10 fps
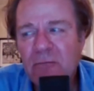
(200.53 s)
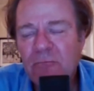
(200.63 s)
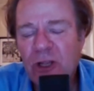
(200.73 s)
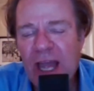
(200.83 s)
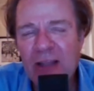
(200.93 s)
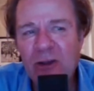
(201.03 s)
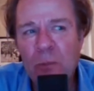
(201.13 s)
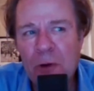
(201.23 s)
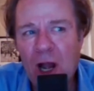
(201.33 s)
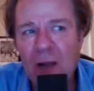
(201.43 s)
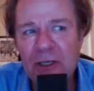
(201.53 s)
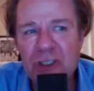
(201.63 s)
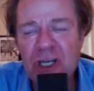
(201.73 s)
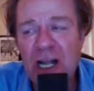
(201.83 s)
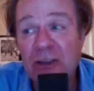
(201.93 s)
Fernando probably a
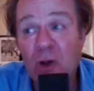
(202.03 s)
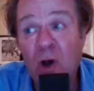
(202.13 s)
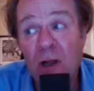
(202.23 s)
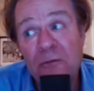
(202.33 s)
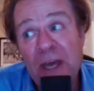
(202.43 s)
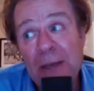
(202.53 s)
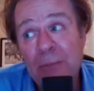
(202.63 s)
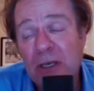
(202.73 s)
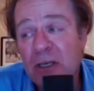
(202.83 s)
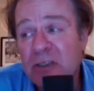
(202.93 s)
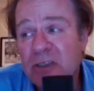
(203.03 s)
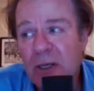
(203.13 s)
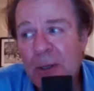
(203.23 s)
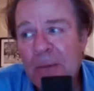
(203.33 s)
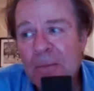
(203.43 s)
shot at the Hall of Fame because
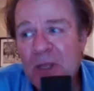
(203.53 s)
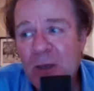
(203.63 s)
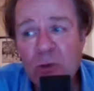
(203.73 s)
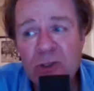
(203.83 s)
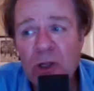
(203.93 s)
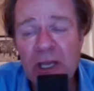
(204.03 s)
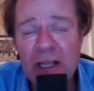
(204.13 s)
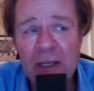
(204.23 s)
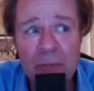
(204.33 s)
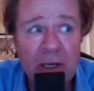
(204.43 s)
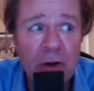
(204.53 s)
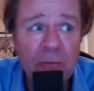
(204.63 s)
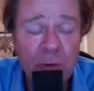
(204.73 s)
he was only getting bigger.